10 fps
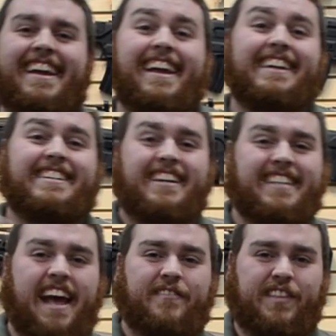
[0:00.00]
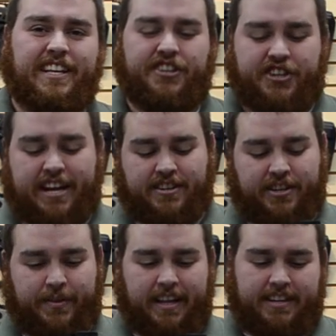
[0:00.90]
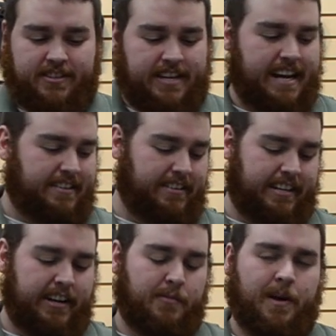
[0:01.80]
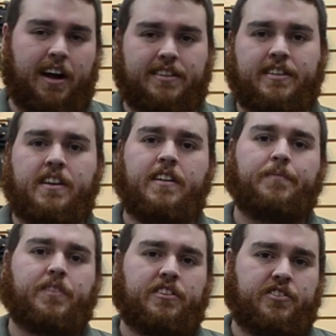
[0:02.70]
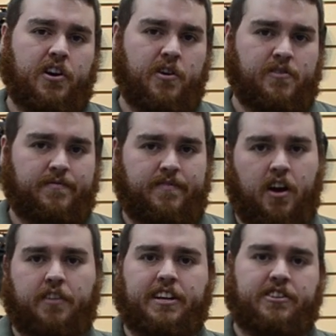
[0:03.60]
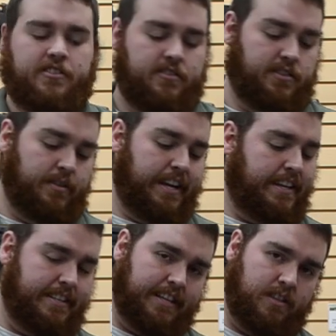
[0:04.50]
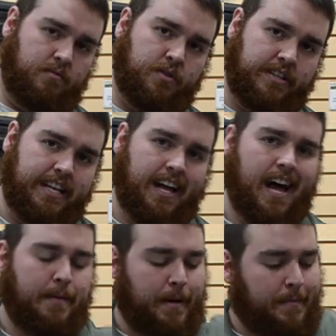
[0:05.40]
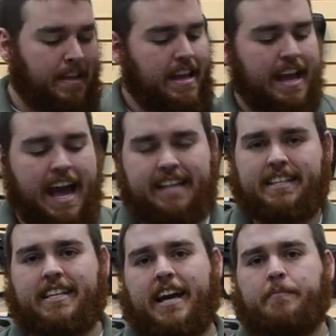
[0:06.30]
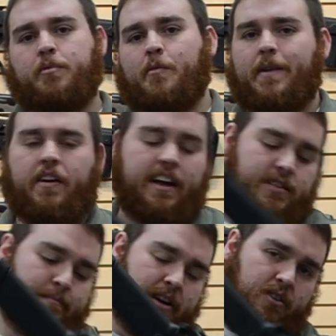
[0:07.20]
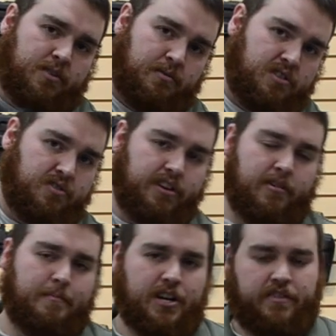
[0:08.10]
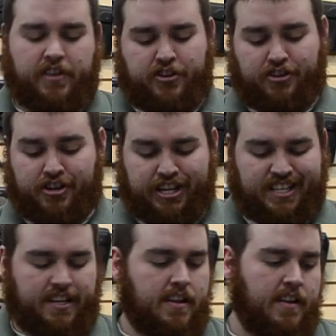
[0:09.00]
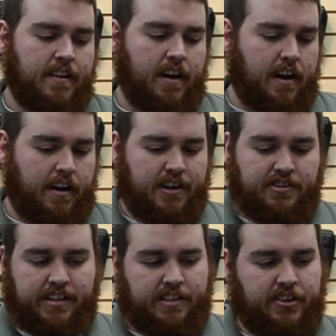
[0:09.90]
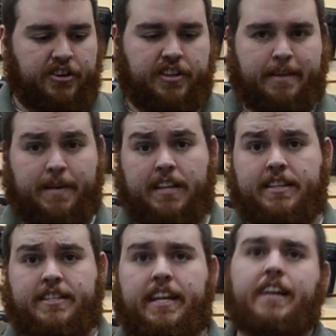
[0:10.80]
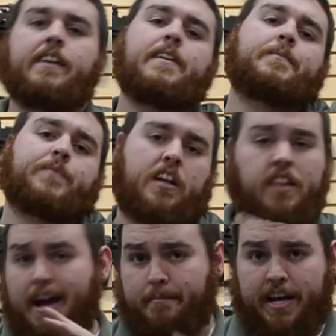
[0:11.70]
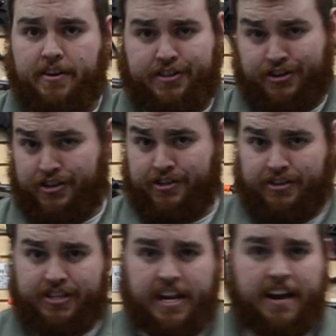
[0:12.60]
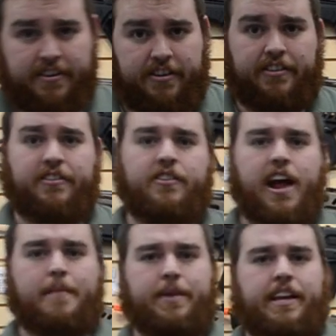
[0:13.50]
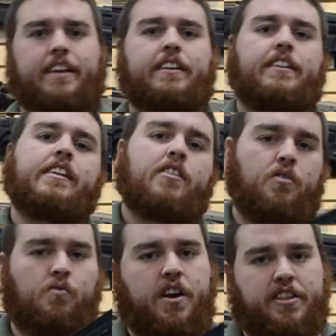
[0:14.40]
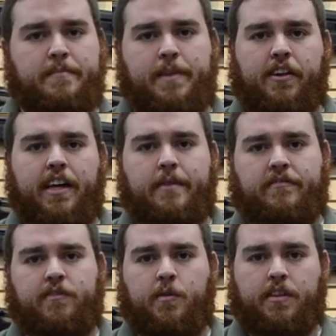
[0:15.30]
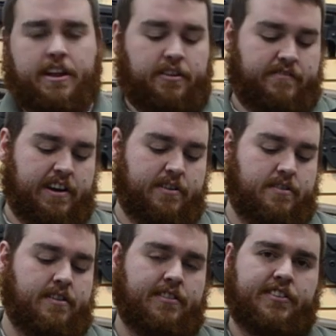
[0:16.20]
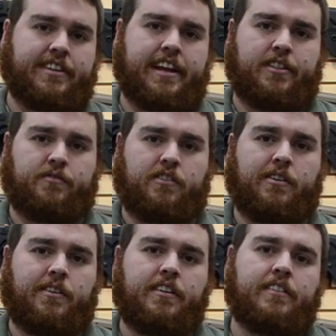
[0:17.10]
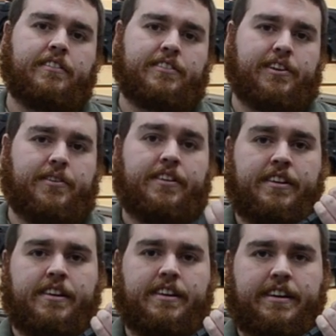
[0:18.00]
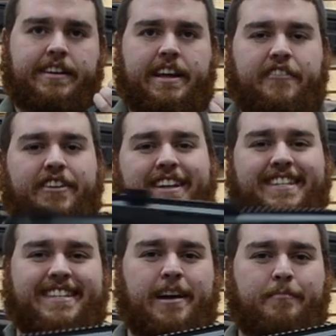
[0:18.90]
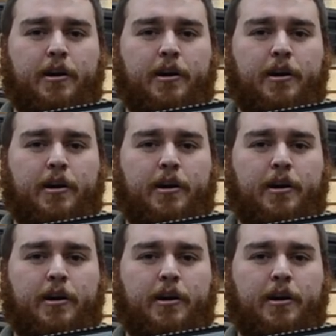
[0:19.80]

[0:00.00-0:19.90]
it does have the Gen 2 Lancer tactical gearbox. So all the internals. so like I said, the rotary style hop-up has a Type 4 barrel, has a micro switch trigger, a bunch of other goodies uh, underneath the hood that make this thing a lot better than just your standard crappy run-of-the-mill M4 that you found on the side of the road. So definite step